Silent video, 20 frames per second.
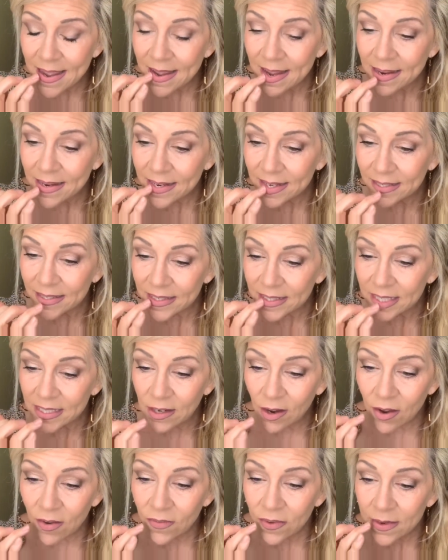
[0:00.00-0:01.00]
You're going to
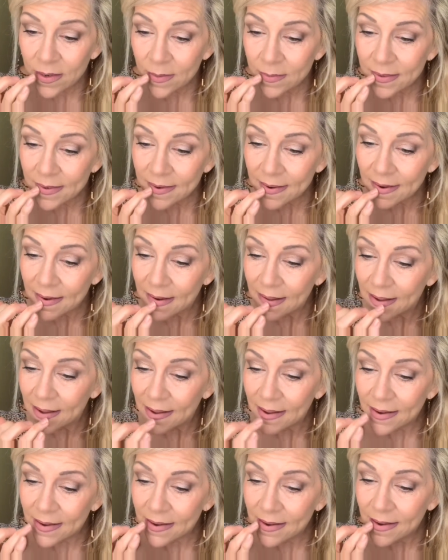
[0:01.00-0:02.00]
soften up that
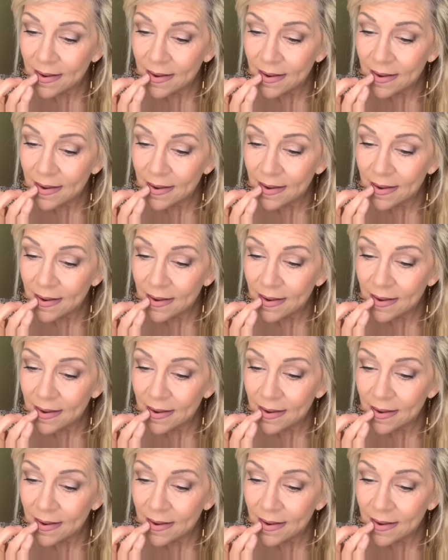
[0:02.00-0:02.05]
line,